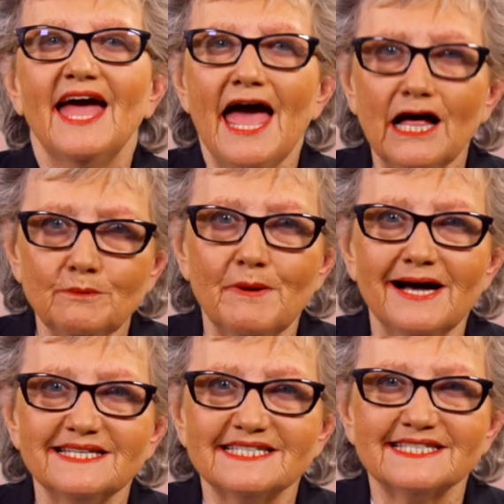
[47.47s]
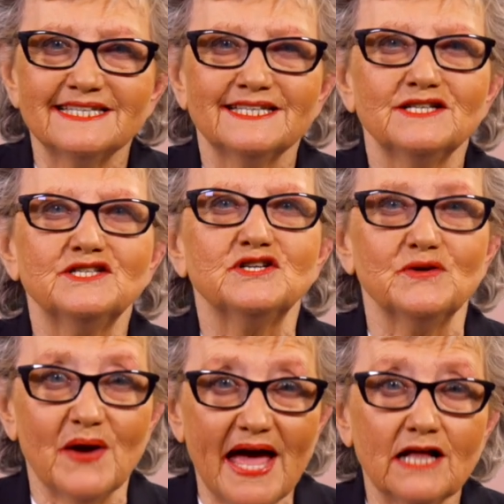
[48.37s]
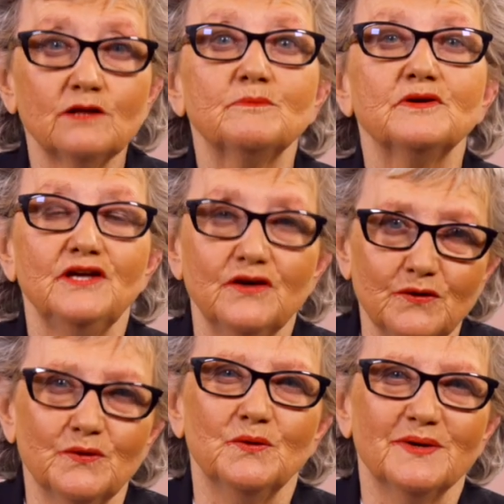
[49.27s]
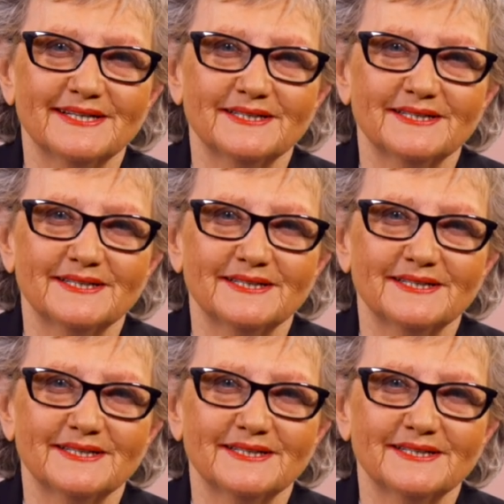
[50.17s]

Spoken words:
Help us to help you.